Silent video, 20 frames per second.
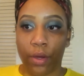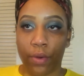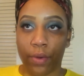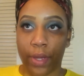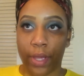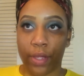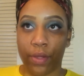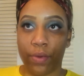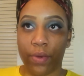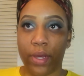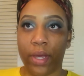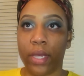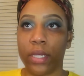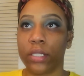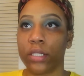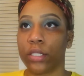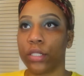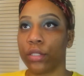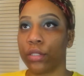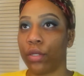Okay, you
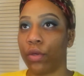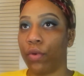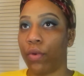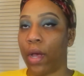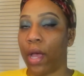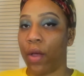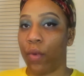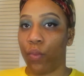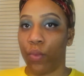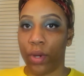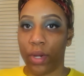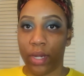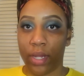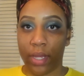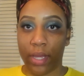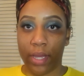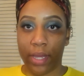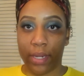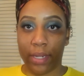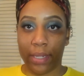guys, so I
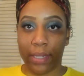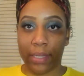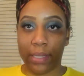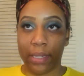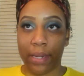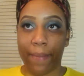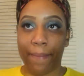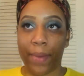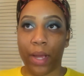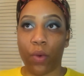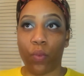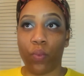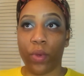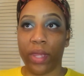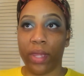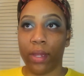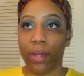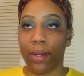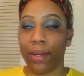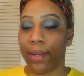went ahead and did my
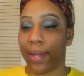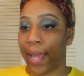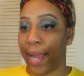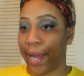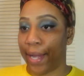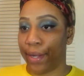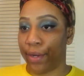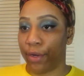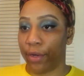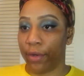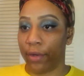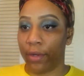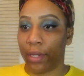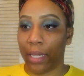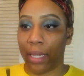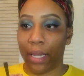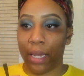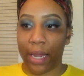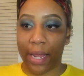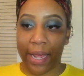wing
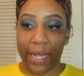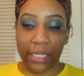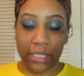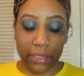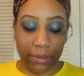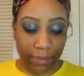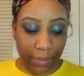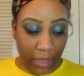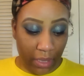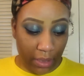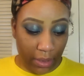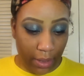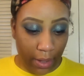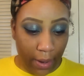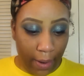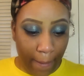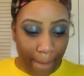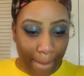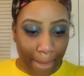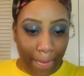liner last
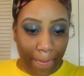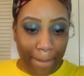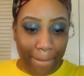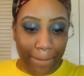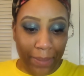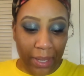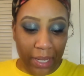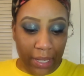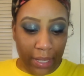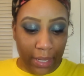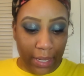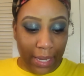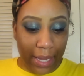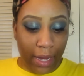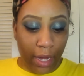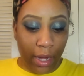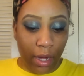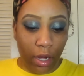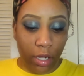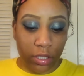minute, but
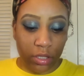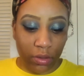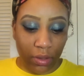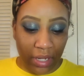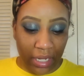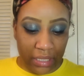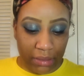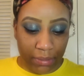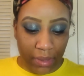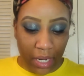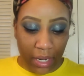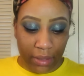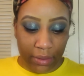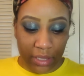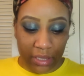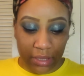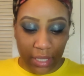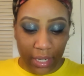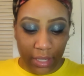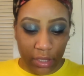also last minute
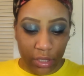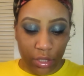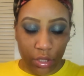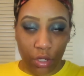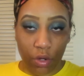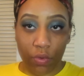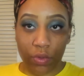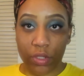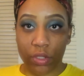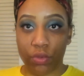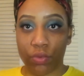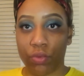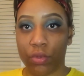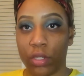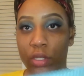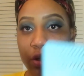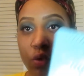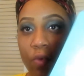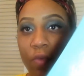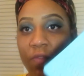I decided to go into
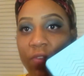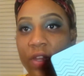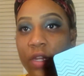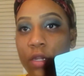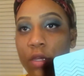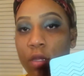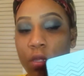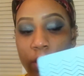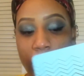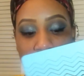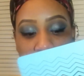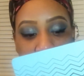the Norvina.